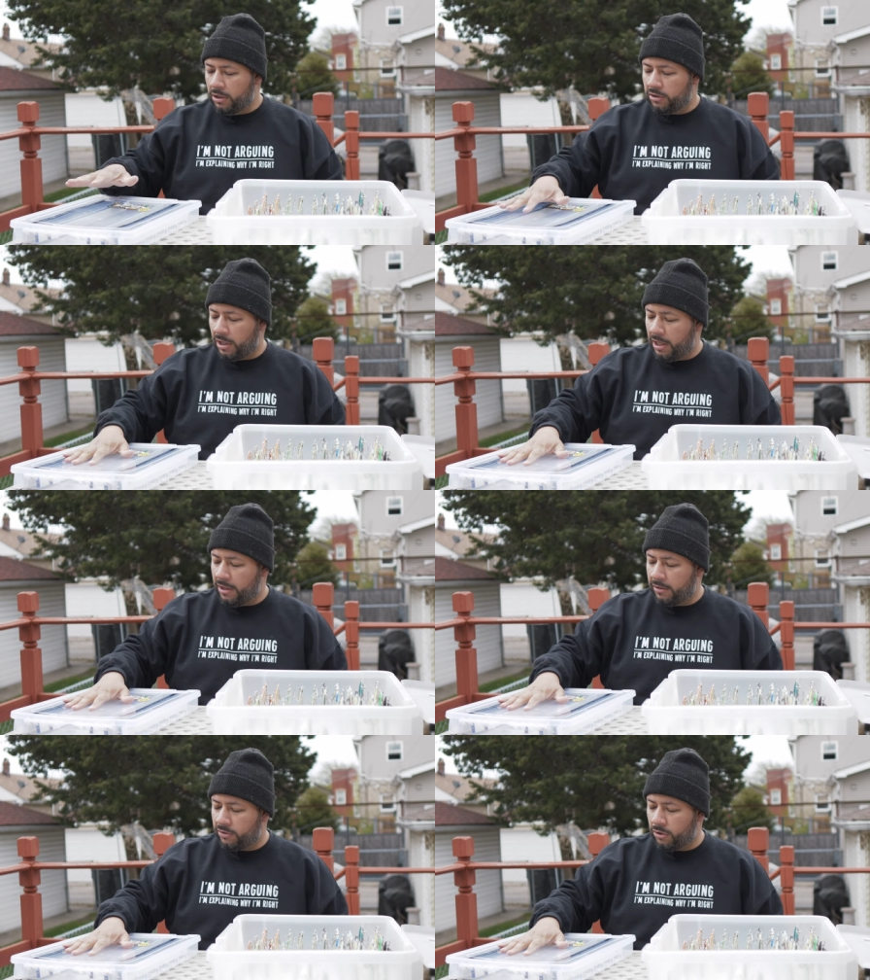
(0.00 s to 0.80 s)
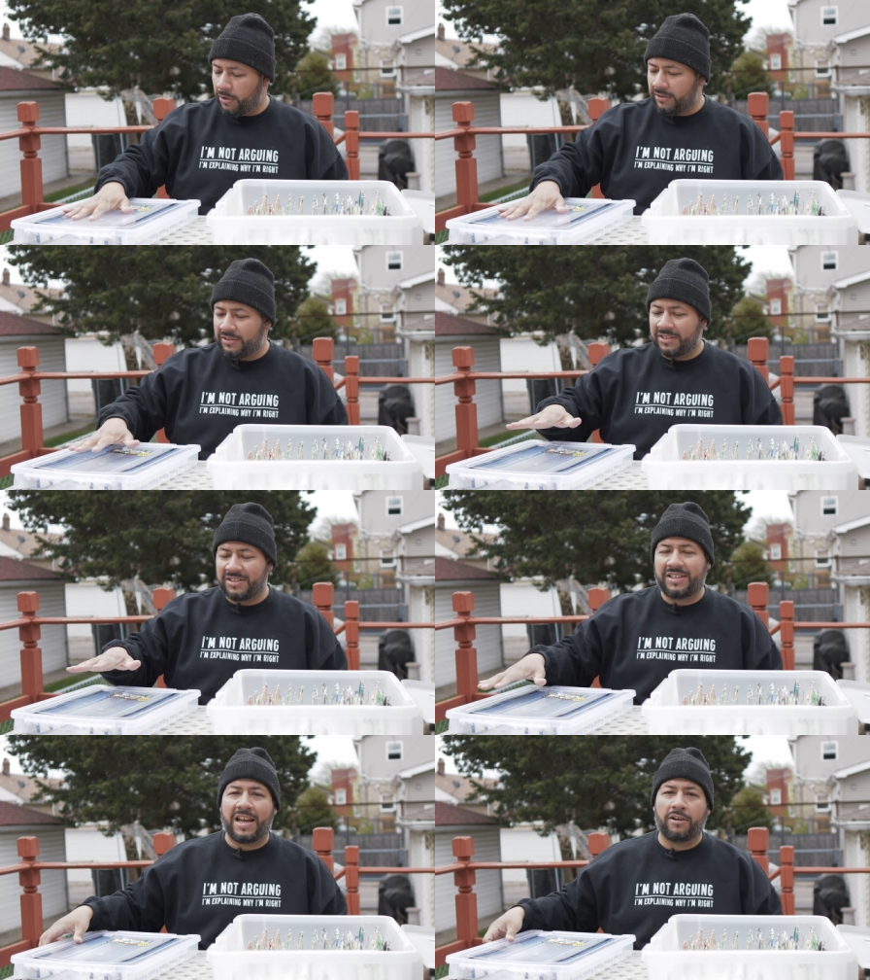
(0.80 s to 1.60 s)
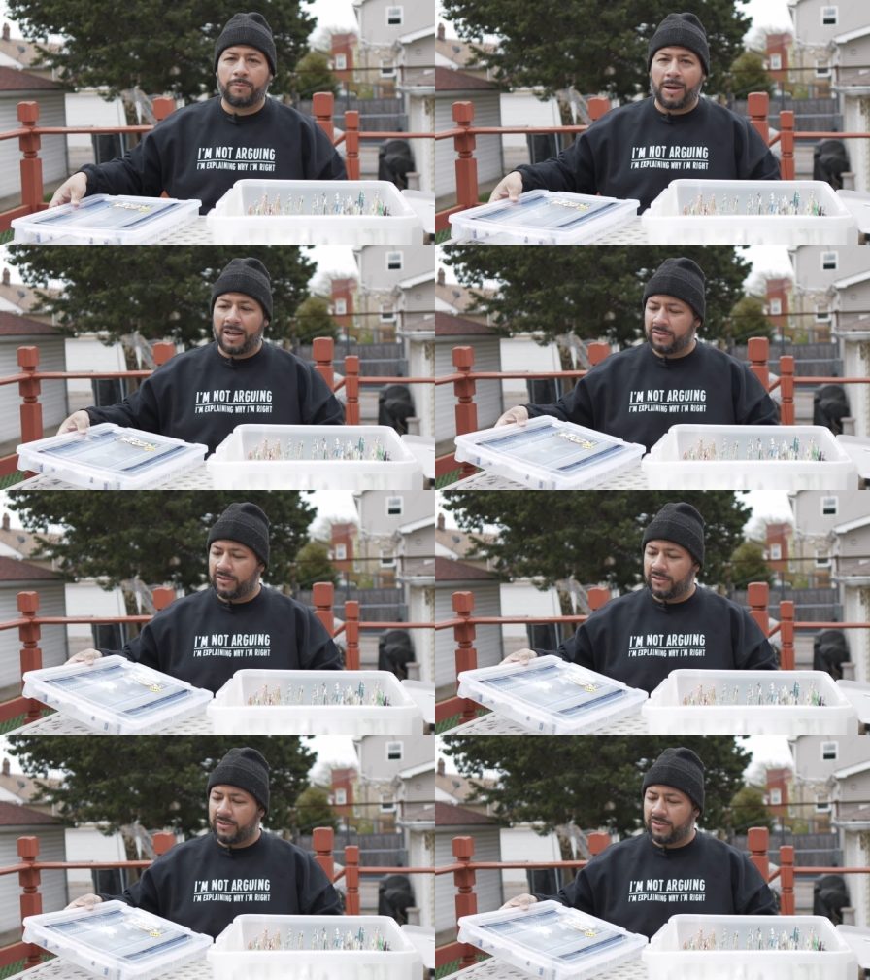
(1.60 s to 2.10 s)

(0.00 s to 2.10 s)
So, uh, so this is the standard box.